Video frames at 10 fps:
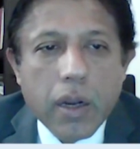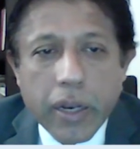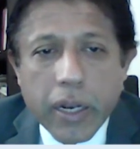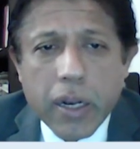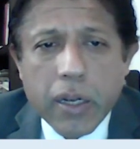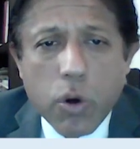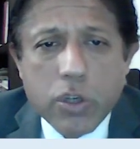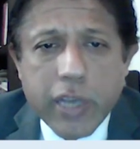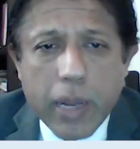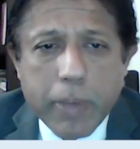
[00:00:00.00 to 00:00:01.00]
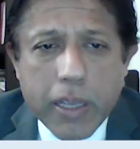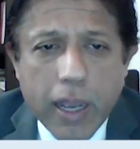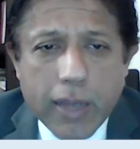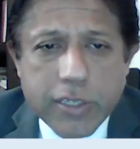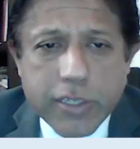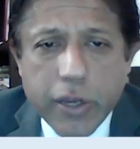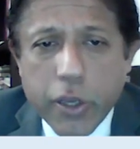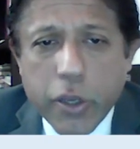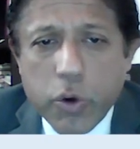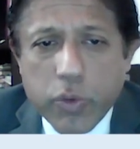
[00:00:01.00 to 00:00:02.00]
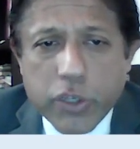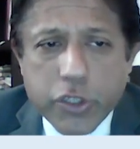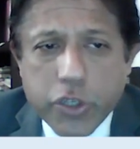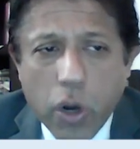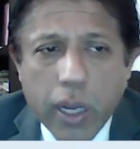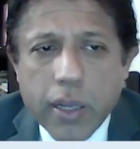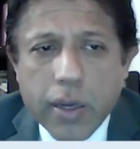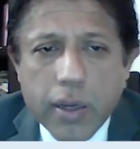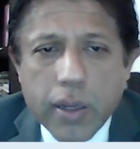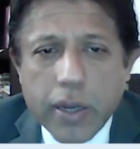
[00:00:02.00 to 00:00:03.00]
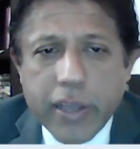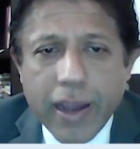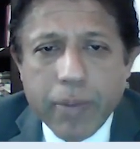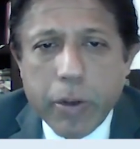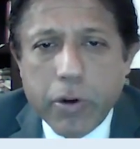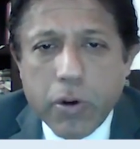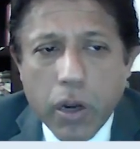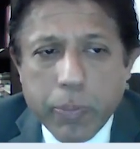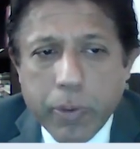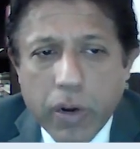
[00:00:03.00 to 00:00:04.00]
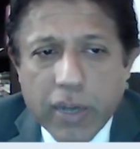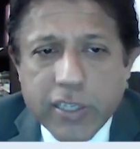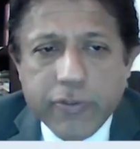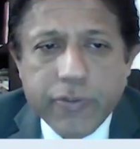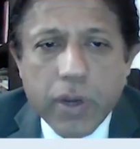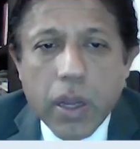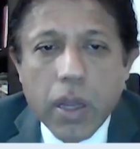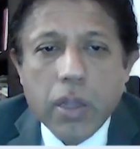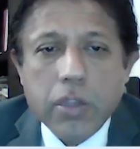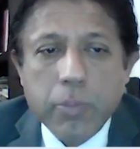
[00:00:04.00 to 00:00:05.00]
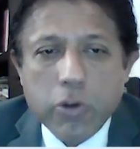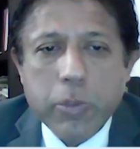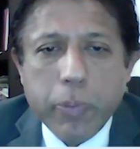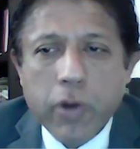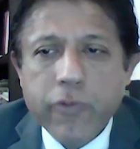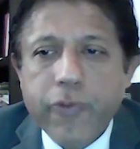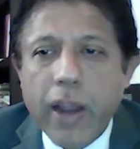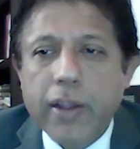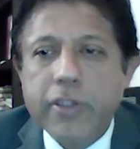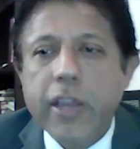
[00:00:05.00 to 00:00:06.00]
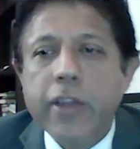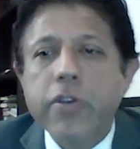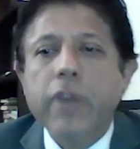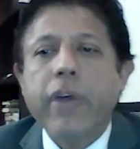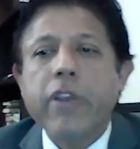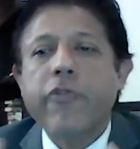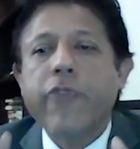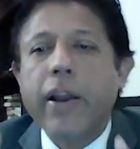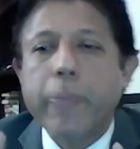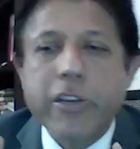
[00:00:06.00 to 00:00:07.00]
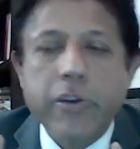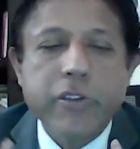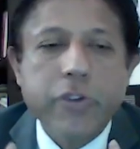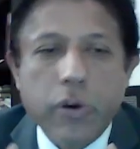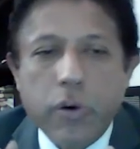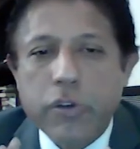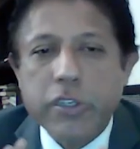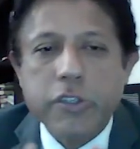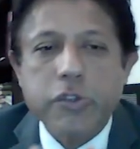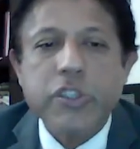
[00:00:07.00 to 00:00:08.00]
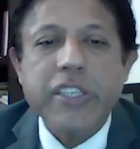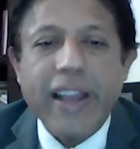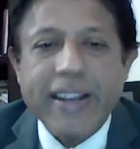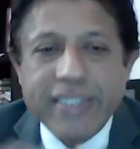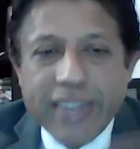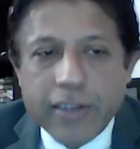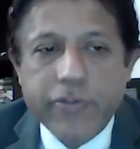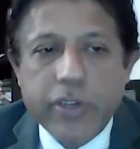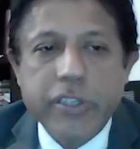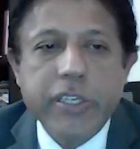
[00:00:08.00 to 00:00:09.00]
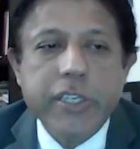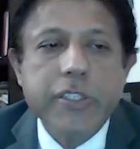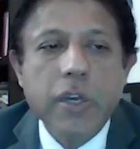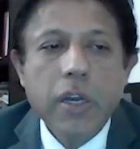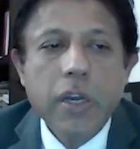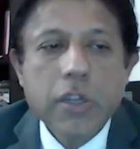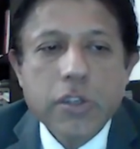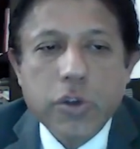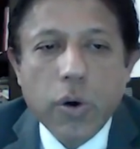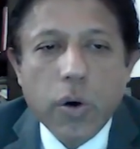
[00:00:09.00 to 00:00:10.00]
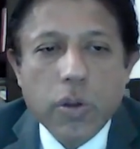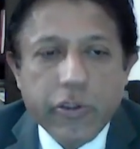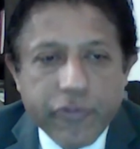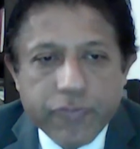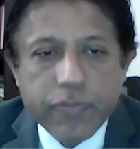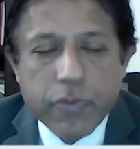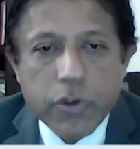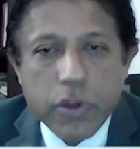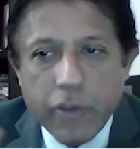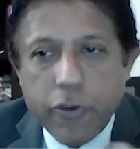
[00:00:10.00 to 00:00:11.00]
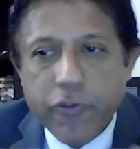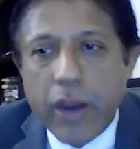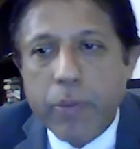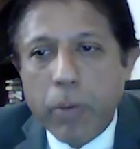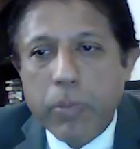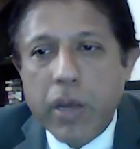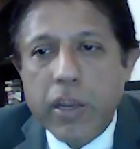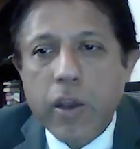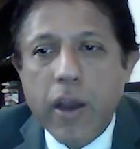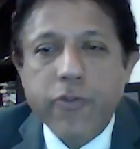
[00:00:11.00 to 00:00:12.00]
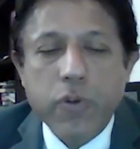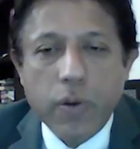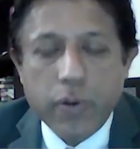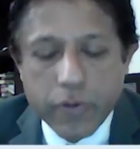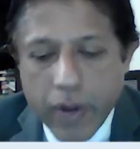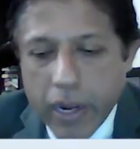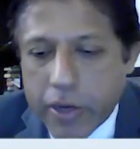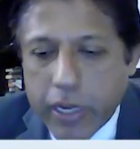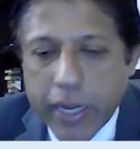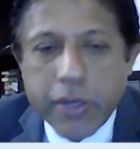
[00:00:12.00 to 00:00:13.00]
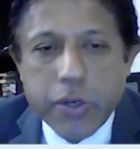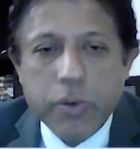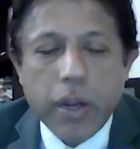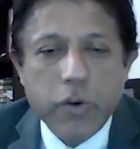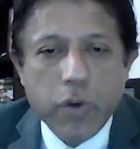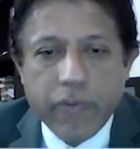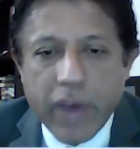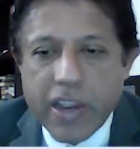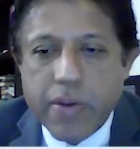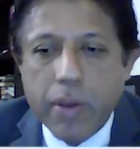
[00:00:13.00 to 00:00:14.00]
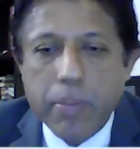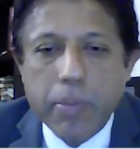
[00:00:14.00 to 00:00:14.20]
Clinical course can be, as I said, acute versus chronic. It can be chronic progressive. The most important thing when you find a patient with sarcoidosis is to see the extent of the disease. So if you find pulmonary, you have to really dig into and do a very